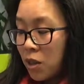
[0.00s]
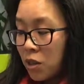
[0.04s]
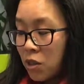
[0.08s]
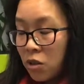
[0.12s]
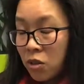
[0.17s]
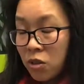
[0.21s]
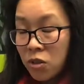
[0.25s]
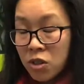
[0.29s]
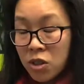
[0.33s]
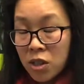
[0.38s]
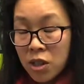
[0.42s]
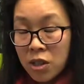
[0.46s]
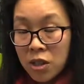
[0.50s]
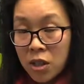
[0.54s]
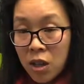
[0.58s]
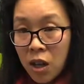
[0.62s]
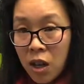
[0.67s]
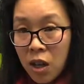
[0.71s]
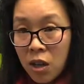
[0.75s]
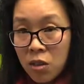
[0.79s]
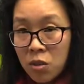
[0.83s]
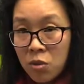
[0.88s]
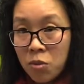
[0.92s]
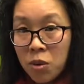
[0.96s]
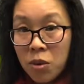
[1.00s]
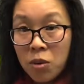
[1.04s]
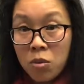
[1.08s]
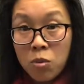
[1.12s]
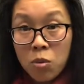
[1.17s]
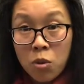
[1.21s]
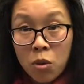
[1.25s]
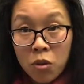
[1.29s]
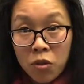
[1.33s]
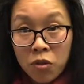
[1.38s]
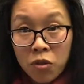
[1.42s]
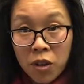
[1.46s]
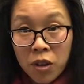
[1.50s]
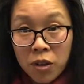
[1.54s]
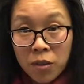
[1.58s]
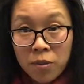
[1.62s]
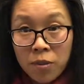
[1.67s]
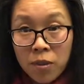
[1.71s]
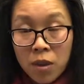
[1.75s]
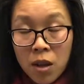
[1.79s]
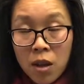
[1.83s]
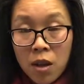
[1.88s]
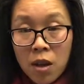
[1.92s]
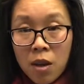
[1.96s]
is contraindicated with warfarin
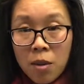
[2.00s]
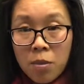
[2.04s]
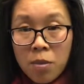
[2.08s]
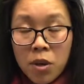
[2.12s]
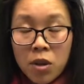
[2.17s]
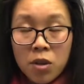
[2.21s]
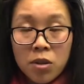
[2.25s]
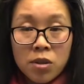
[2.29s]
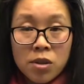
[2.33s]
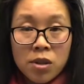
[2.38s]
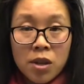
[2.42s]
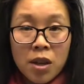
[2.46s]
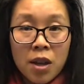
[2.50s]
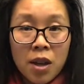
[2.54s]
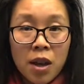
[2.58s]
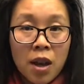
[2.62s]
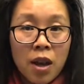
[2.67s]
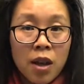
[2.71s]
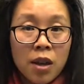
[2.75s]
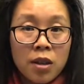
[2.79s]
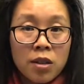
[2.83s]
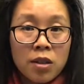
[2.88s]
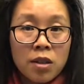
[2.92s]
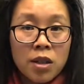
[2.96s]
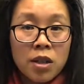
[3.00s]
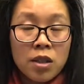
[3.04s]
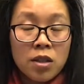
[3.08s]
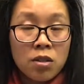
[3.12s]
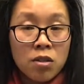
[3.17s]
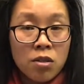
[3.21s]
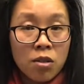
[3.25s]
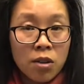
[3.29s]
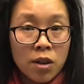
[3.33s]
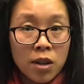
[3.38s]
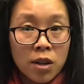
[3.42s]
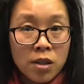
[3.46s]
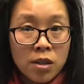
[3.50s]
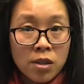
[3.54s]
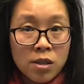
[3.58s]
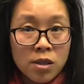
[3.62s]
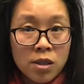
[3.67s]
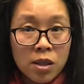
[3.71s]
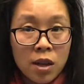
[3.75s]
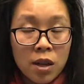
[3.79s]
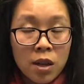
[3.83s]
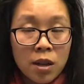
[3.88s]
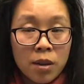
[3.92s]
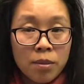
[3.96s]
because it can increase
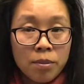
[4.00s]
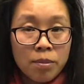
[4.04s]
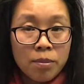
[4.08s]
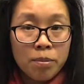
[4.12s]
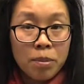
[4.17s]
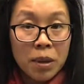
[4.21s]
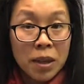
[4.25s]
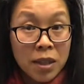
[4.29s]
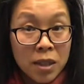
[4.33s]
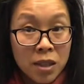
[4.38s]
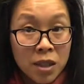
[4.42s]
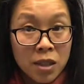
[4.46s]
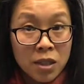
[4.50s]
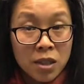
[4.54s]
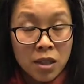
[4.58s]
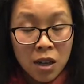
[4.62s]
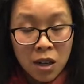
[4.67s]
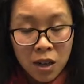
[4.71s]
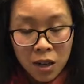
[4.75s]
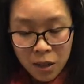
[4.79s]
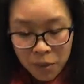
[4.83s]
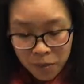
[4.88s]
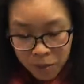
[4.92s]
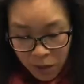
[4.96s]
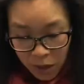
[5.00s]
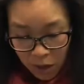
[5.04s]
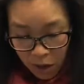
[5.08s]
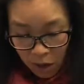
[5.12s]
bleeding time.